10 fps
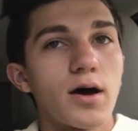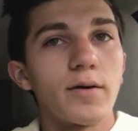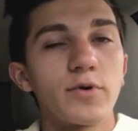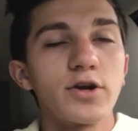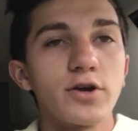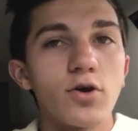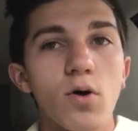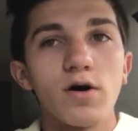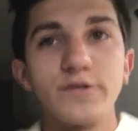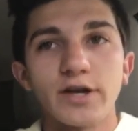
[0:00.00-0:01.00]
I'm gonna
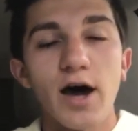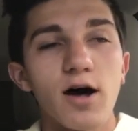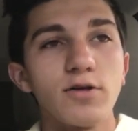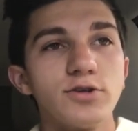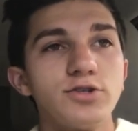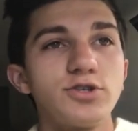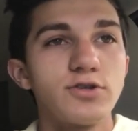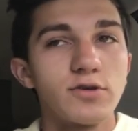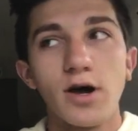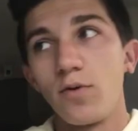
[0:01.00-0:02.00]
go off to
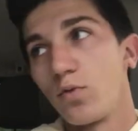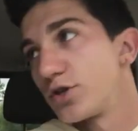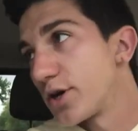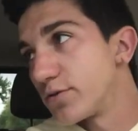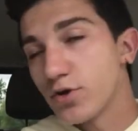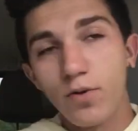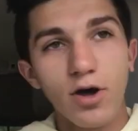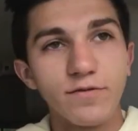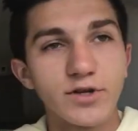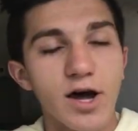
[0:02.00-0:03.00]
college. I wish I was
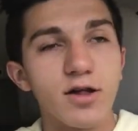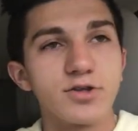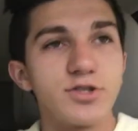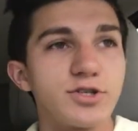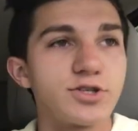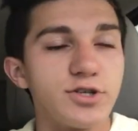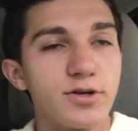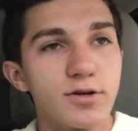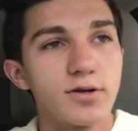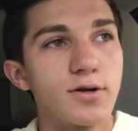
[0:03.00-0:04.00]
going off to college this
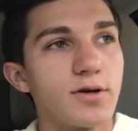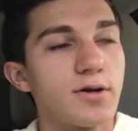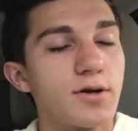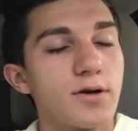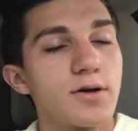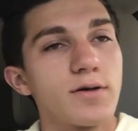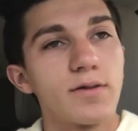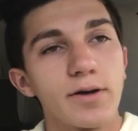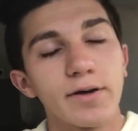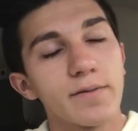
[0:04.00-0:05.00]
year.
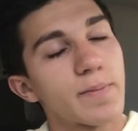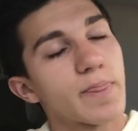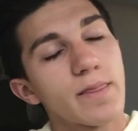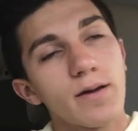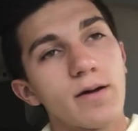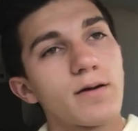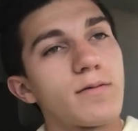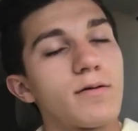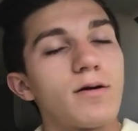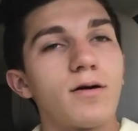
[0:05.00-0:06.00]
Like,
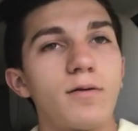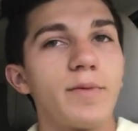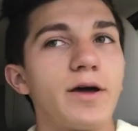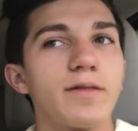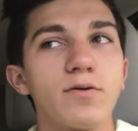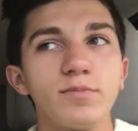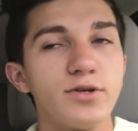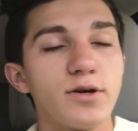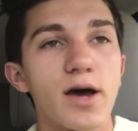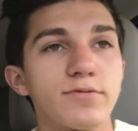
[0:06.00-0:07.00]
oh man, that would
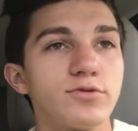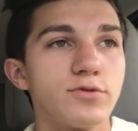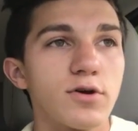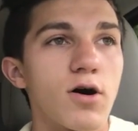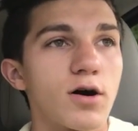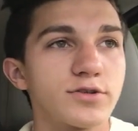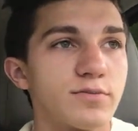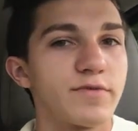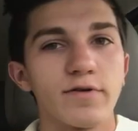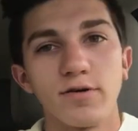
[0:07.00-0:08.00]
be absolutely
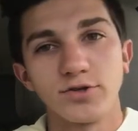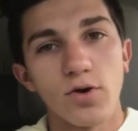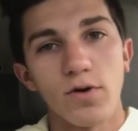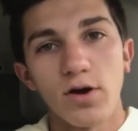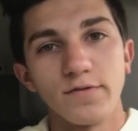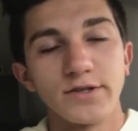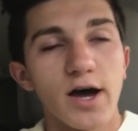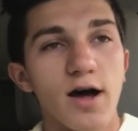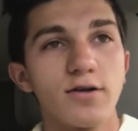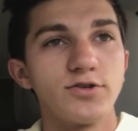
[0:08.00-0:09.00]
awesome if I was going off to
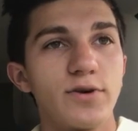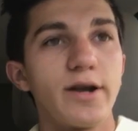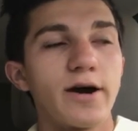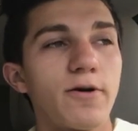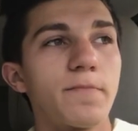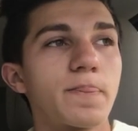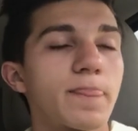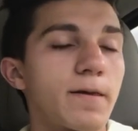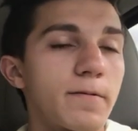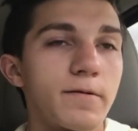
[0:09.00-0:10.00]
college right now
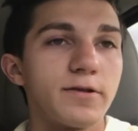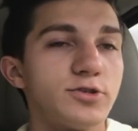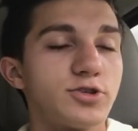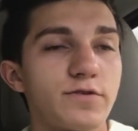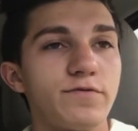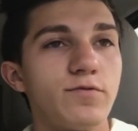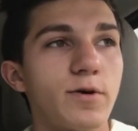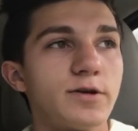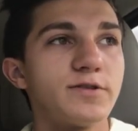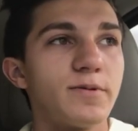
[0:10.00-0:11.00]
in just a few
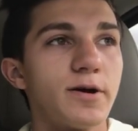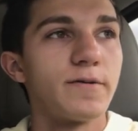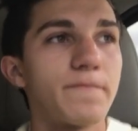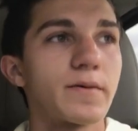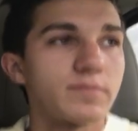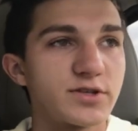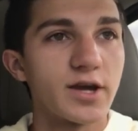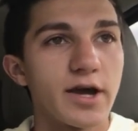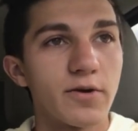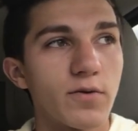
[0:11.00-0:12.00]
months, but I'm
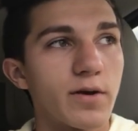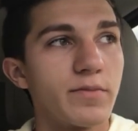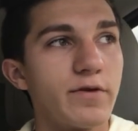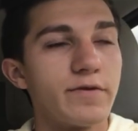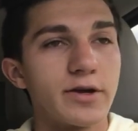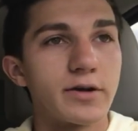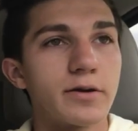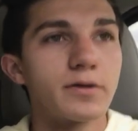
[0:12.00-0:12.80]
staying where I'm living